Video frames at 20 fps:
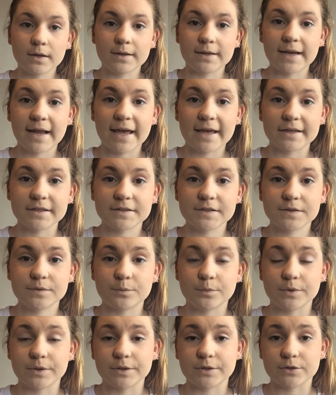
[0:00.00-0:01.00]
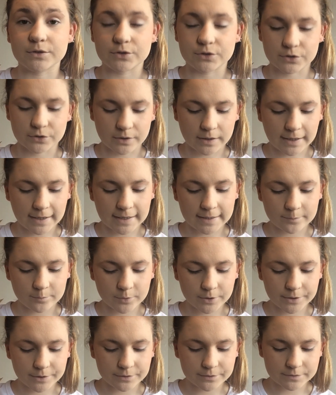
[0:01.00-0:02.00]
Next we'll do
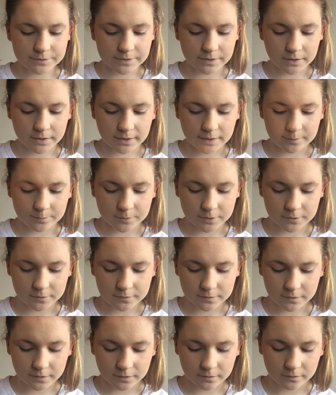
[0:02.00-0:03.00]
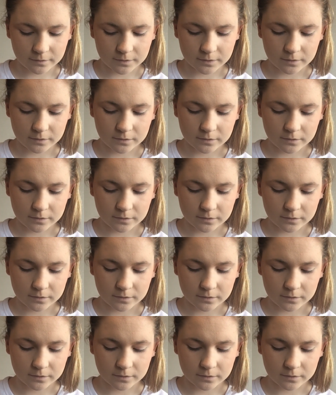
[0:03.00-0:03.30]
eyebrows, and I'm using